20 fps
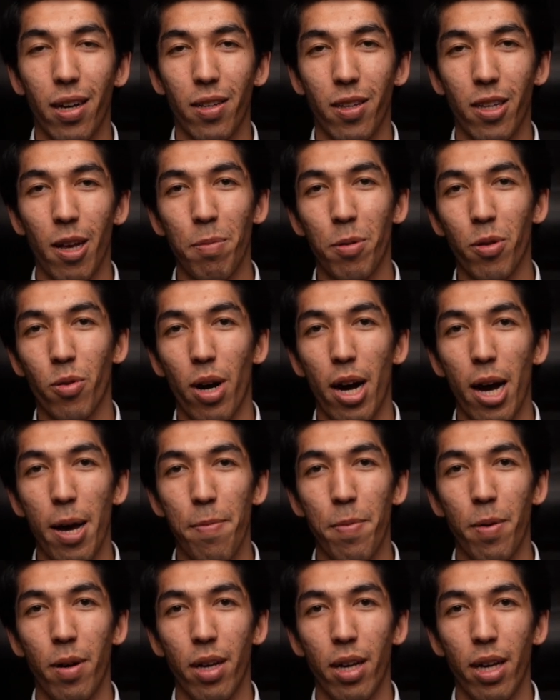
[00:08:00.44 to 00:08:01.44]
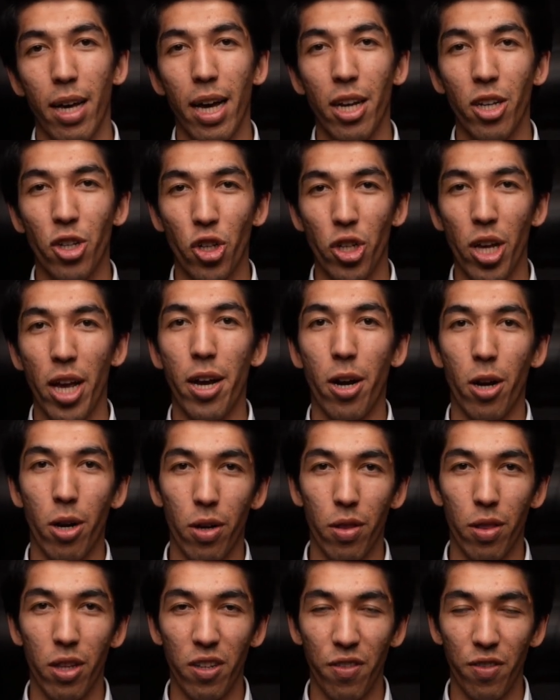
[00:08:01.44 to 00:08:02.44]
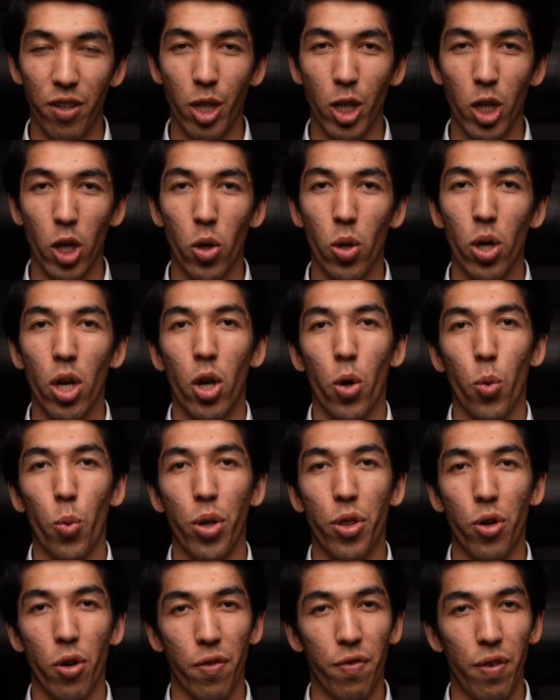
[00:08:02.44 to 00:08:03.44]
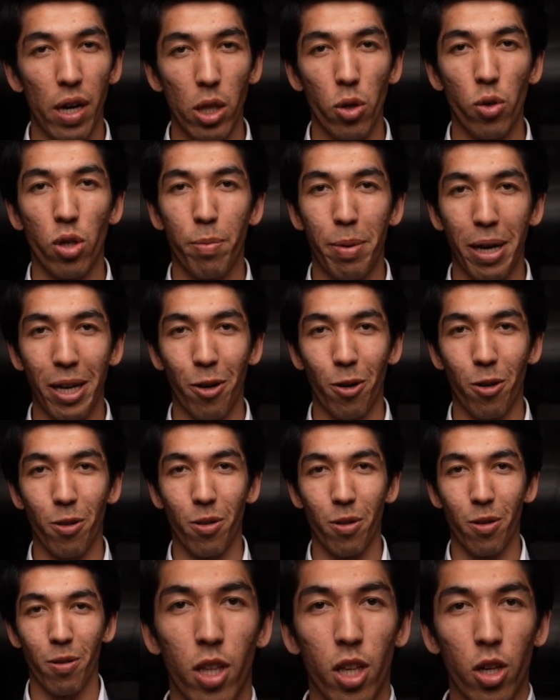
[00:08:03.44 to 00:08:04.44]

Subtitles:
subscribe, and share this video with your fellow debaters.